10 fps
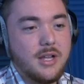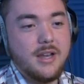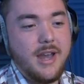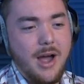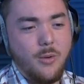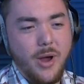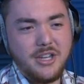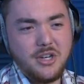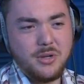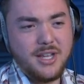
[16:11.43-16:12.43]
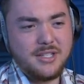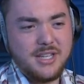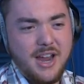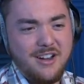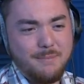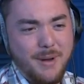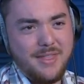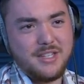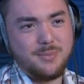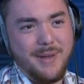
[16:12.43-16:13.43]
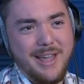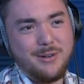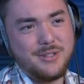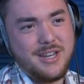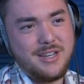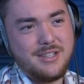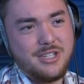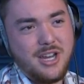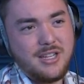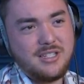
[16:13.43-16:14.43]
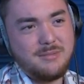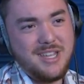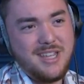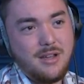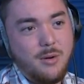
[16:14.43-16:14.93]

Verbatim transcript: now I don't get scared by the spider who's gonna chase me.